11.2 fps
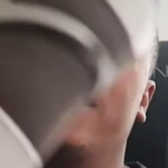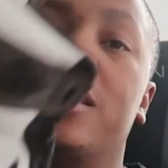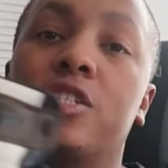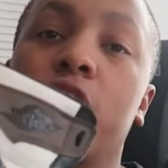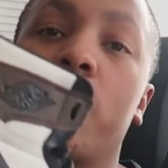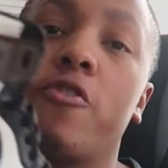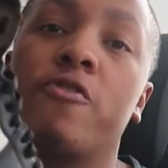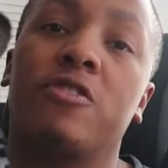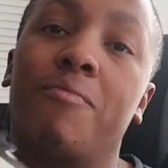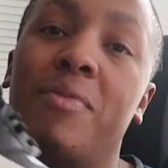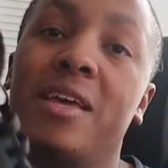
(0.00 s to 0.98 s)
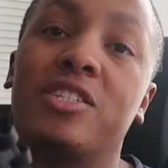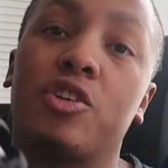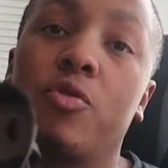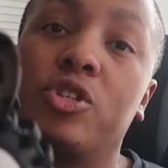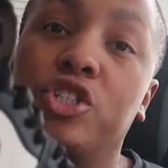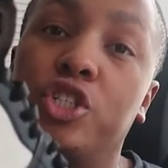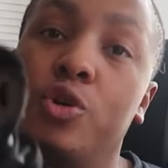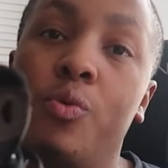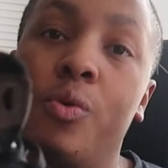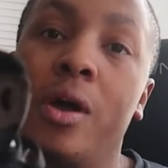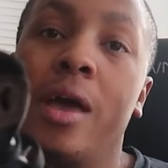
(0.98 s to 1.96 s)
deserves to be its own
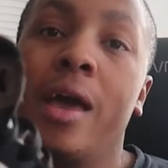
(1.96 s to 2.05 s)
shoe.